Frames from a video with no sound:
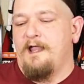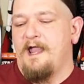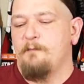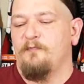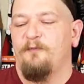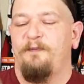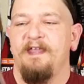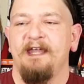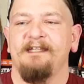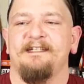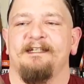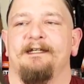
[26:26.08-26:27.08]
Admiral
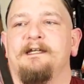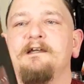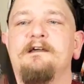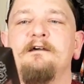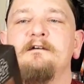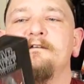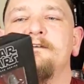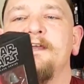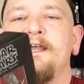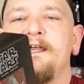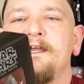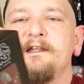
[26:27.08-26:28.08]
Piet,
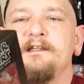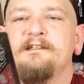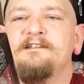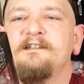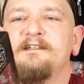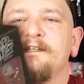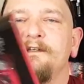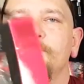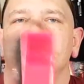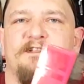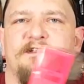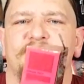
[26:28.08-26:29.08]
and it
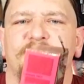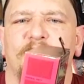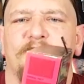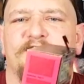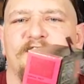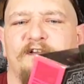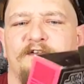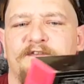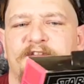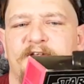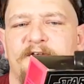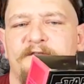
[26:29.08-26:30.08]
was a store
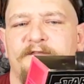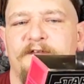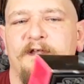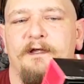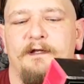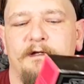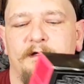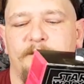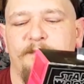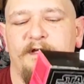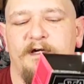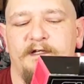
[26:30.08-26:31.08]
exclusive, and I'll
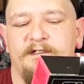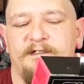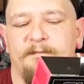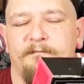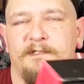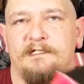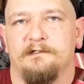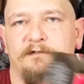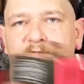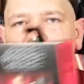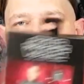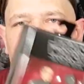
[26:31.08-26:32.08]
be honest, I'm not
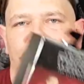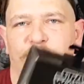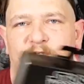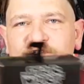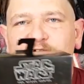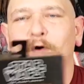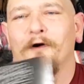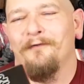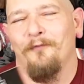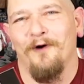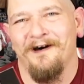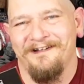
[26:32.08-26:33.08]
totally sure what store
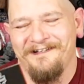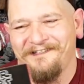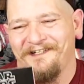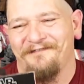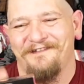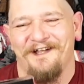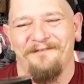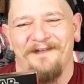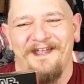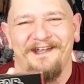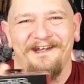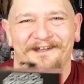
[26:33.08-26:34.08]
it was off the top of
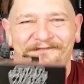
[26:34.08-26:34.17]
my head. I